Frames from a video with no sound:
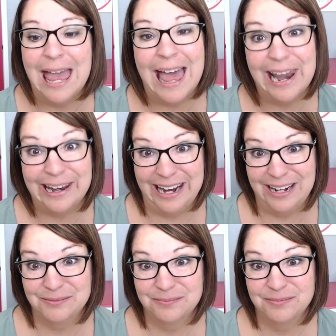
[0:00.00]

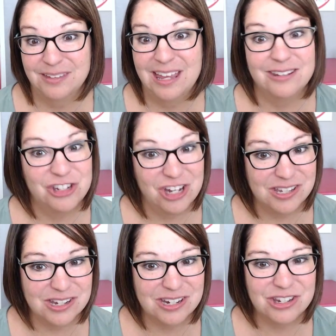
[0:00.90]
Editing.
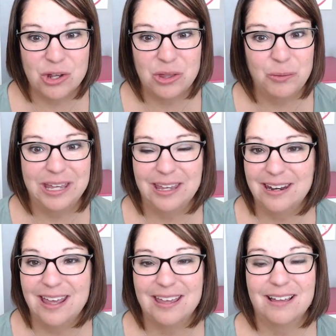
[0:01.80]
Just so that we
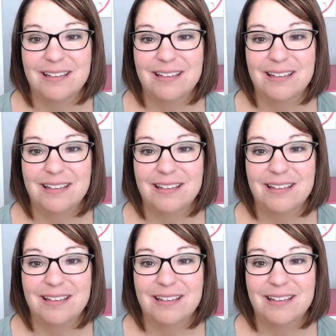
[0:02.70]
can